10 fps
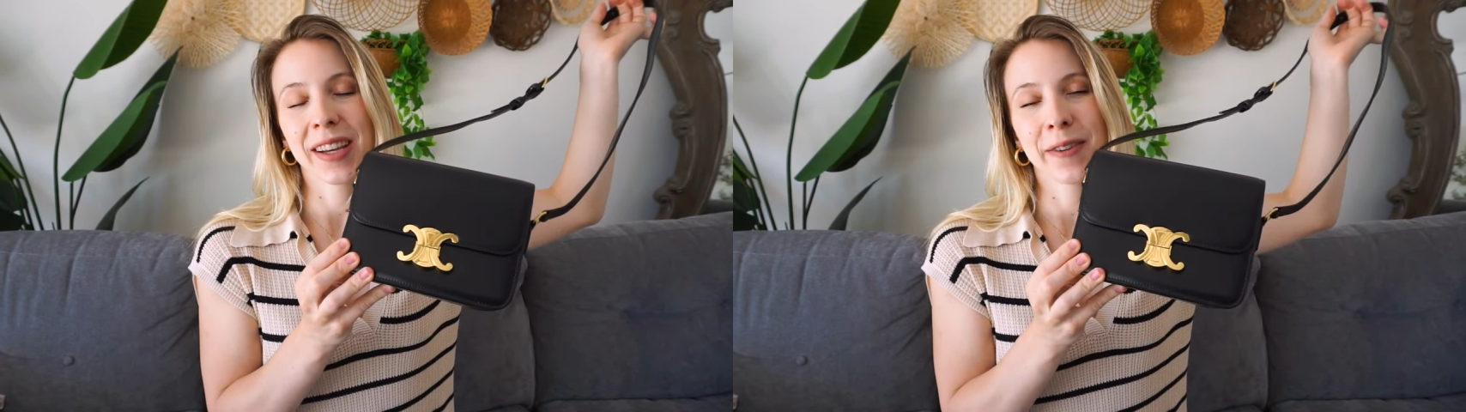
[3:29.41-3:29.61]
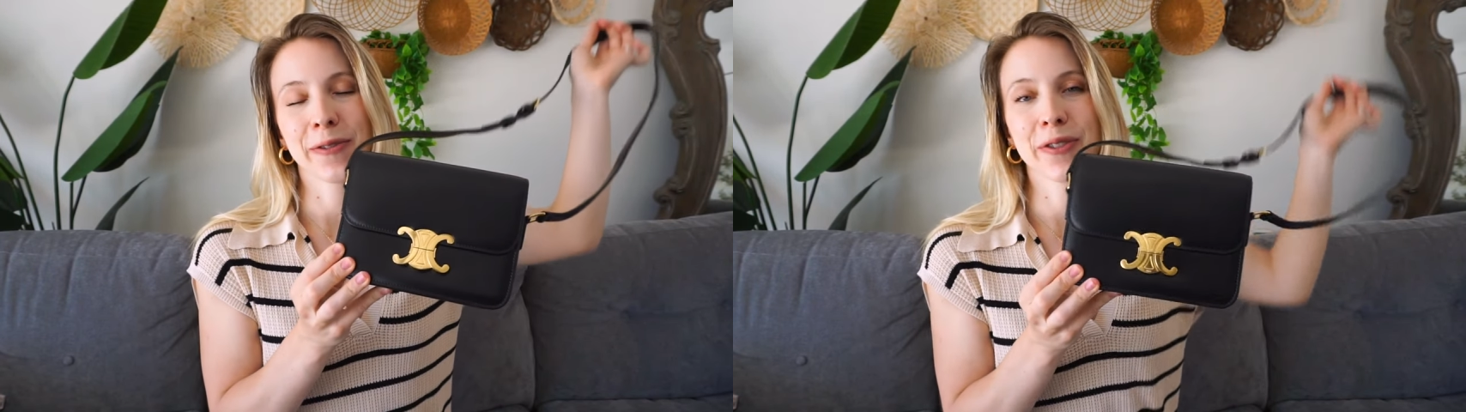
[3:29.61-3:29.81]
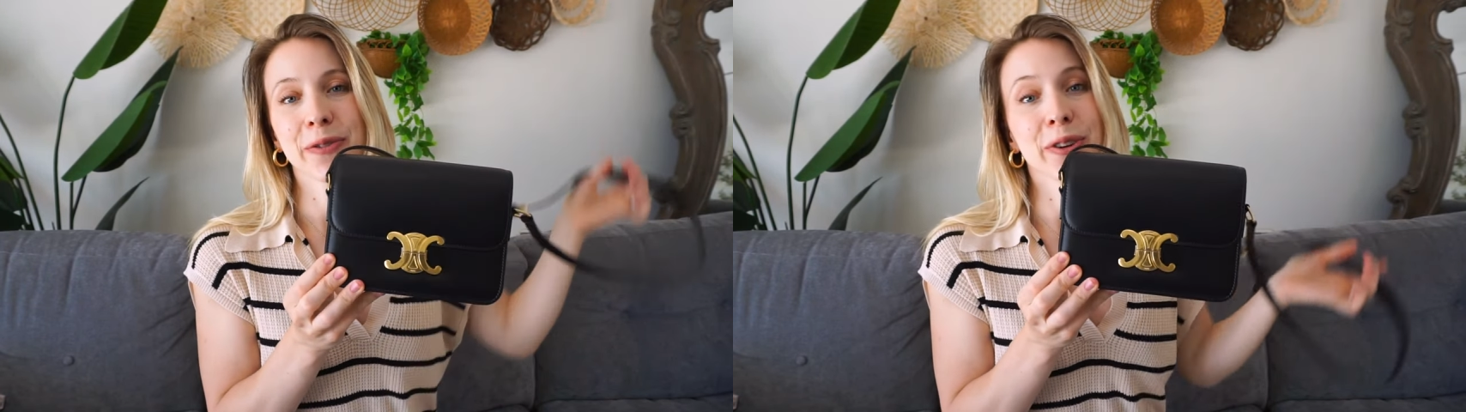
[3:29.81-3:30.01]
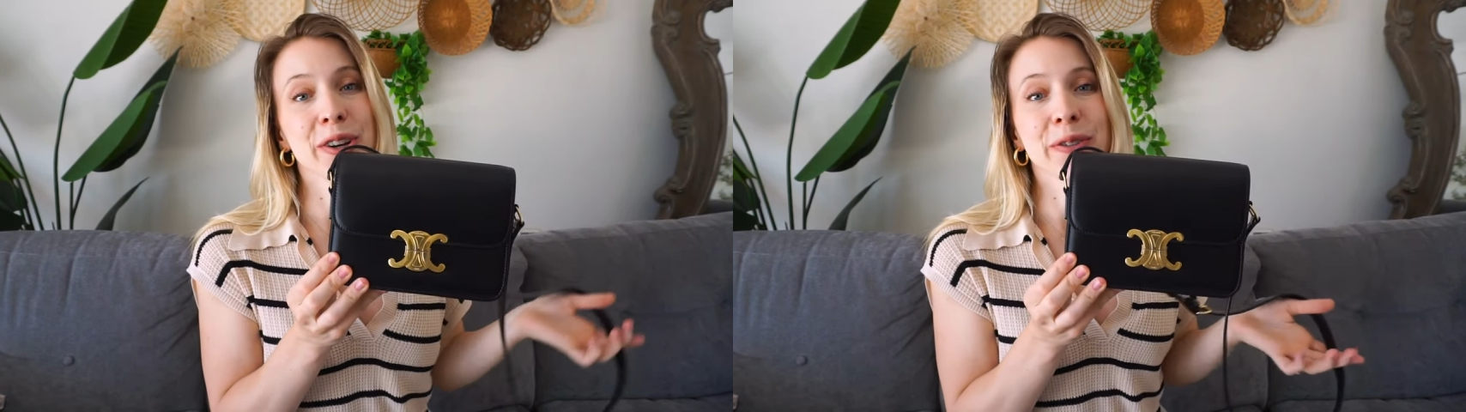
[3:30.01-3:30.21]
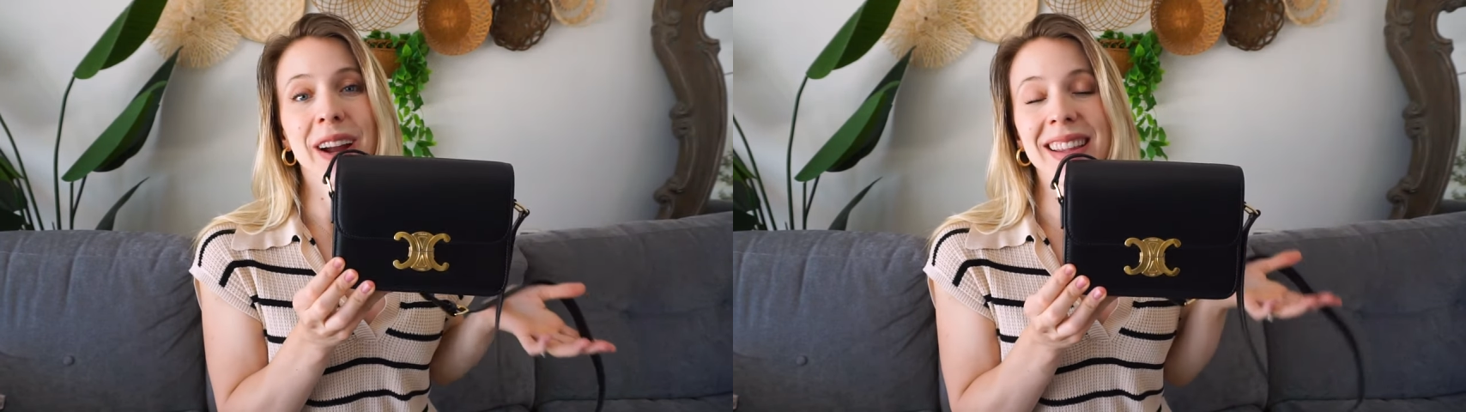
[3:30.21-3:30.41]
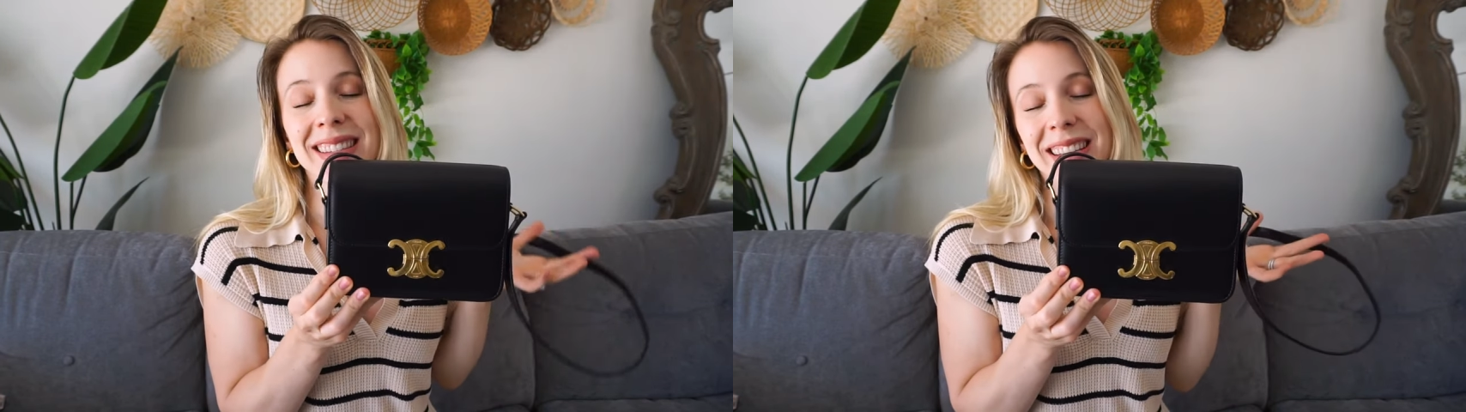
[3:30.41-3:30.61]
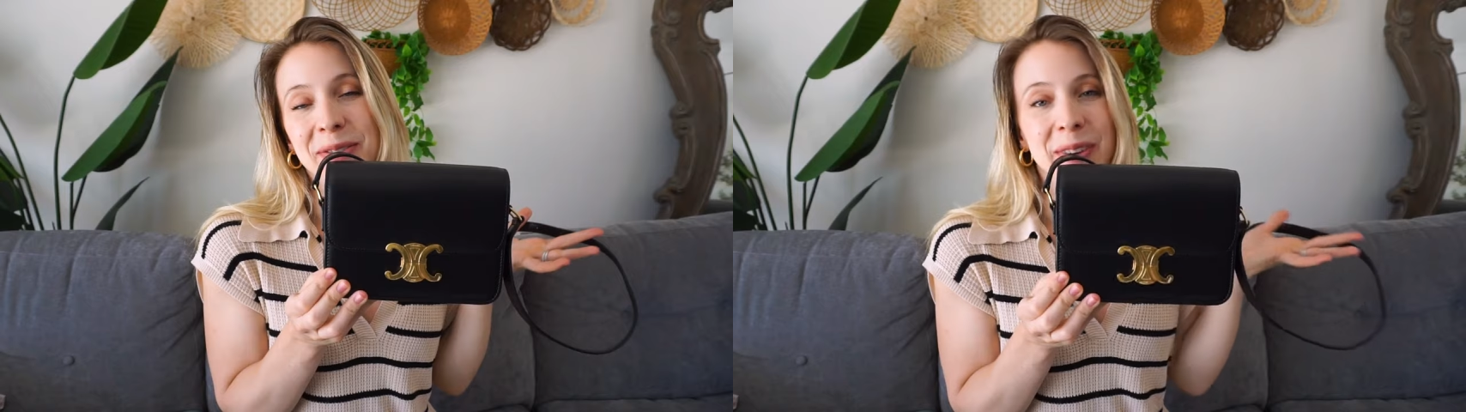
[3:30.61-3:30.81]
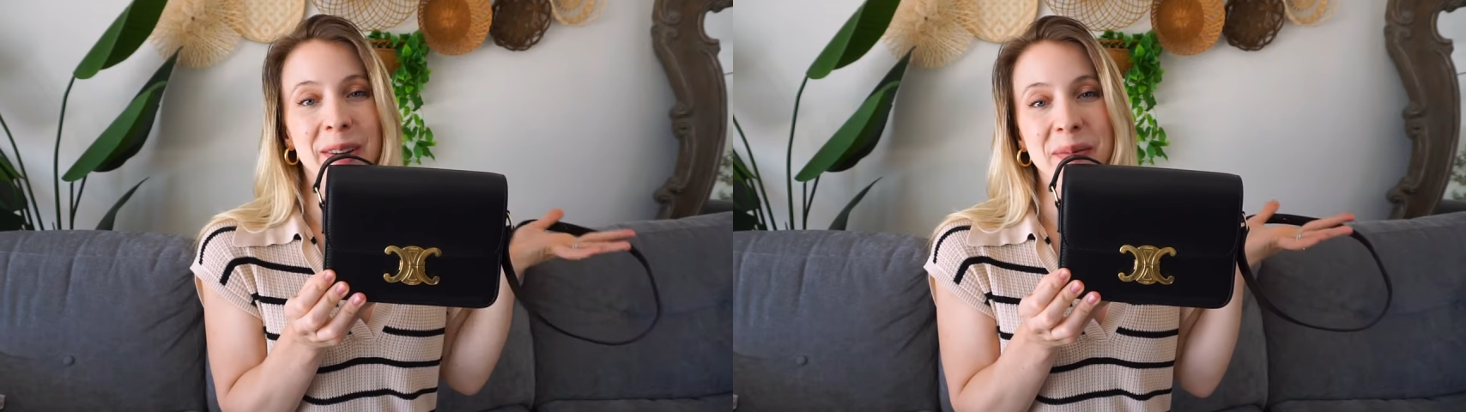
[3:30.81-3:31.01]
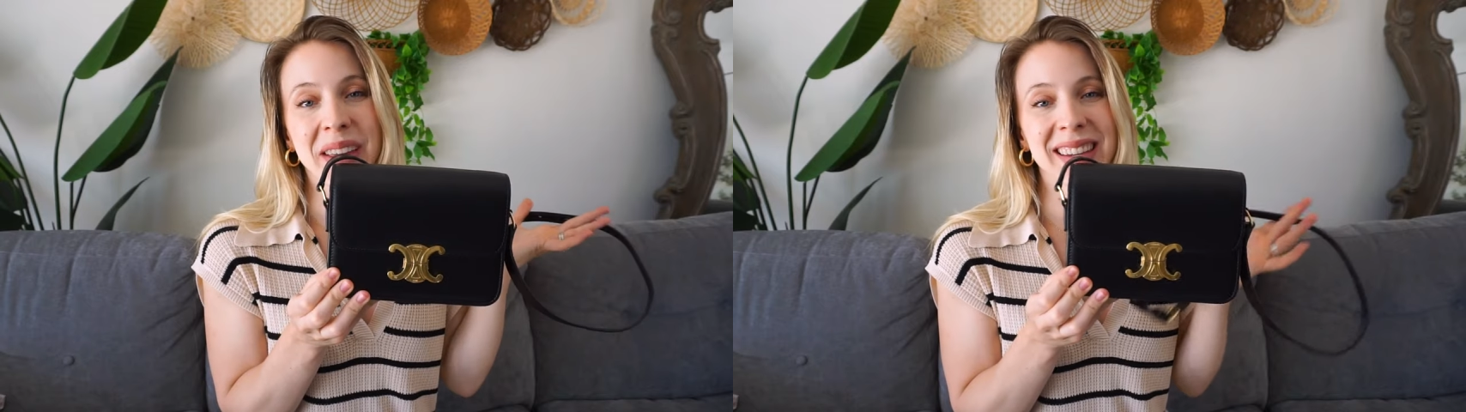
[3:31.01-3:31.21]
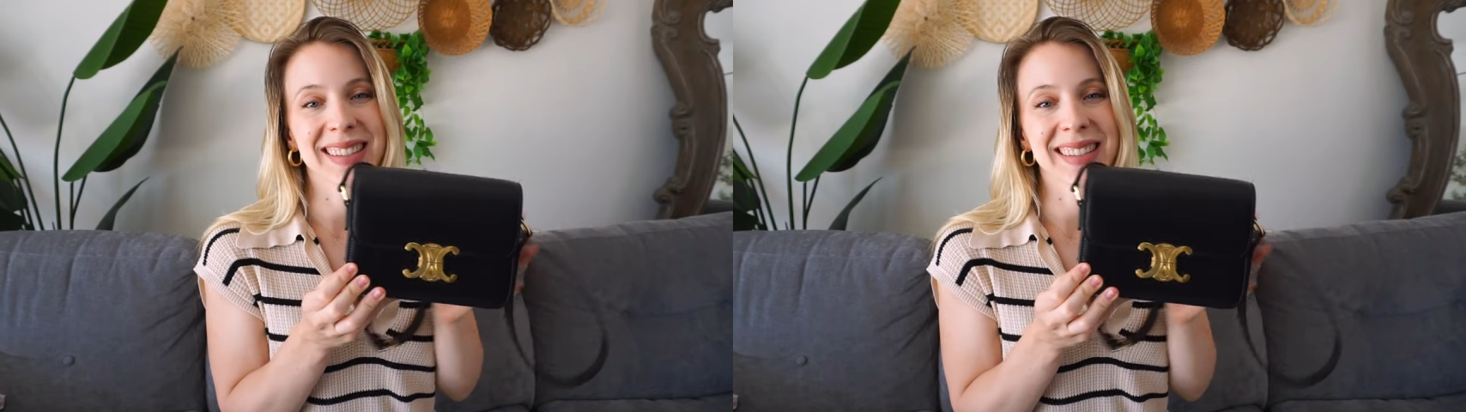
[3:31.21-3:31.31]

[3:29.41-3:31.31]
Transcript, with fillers: gift for your friends and family.